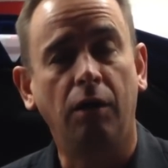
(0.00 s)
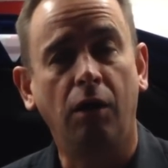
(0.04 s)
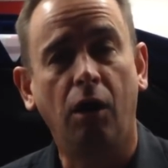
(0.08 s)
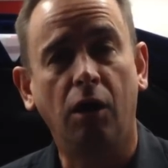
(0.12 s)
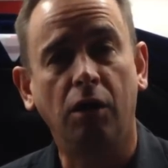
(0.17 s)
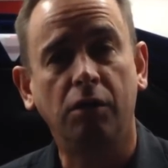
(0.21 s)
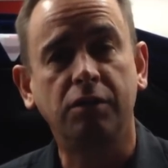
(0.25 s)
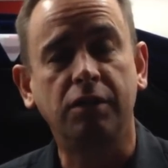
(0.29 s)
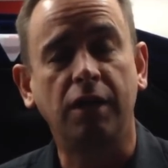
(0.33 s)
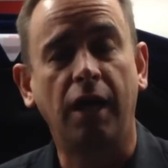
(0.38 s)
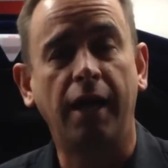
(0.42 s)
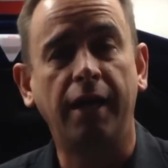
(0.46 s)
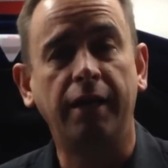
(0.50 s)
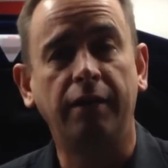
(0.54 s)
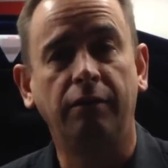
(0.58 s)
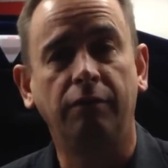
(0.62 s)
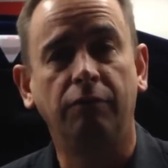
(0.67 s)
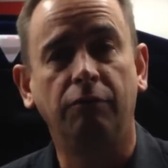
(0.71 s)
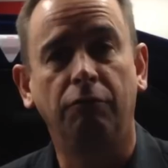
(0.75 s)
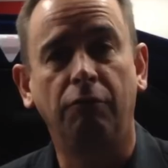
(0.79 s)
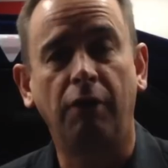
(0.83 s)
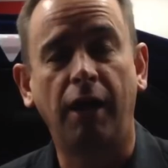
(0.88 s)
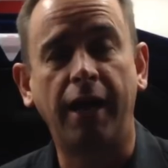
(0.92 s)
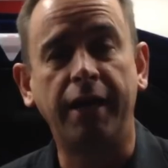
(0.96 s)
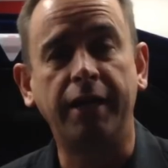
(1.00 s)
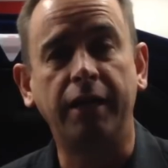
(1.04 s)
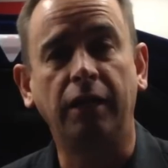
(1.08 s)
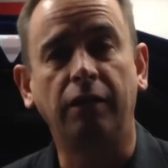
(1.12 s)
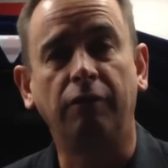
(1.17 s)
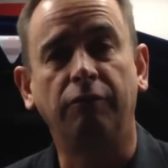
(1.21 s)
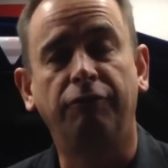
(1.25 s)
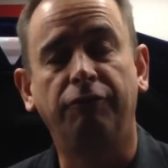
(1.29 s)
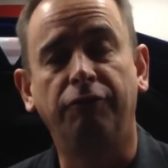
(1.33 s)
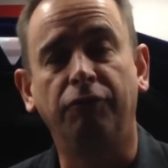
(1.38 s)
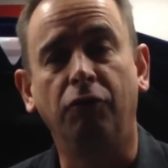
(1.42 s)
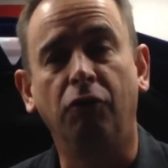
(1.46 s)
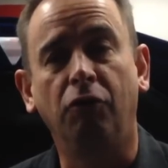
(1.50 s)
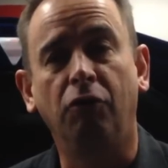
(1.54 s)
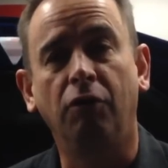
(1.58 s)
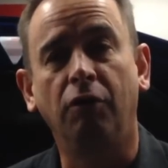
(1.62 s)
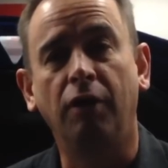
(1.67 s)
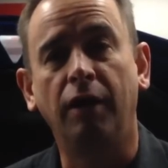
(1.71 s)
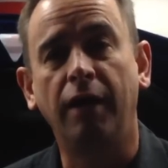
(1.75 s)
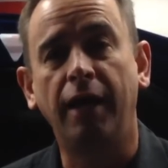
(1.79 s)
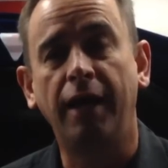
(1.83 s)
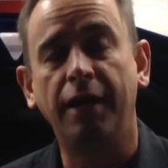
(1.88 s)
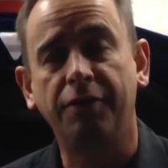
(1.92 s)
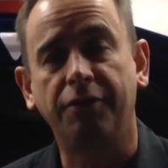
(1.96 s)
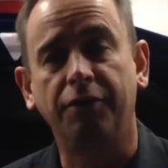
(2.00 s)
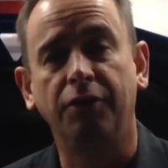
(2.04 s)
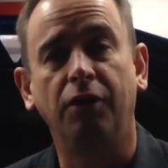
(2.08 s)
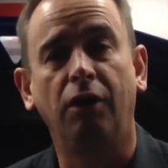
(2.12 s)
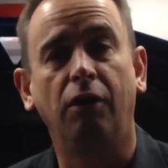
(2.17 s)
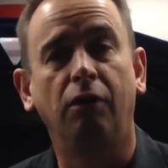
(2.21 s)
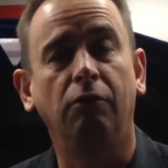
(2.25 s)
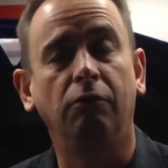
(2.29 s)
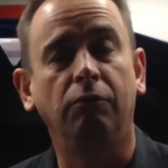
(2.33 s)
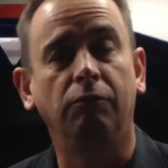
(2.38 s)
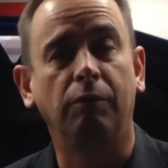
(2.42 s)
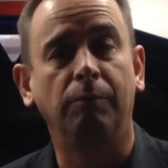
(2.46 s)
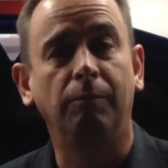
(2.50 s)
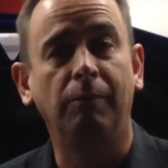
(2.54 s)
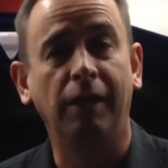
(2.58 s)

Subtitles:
octane rating for ethanol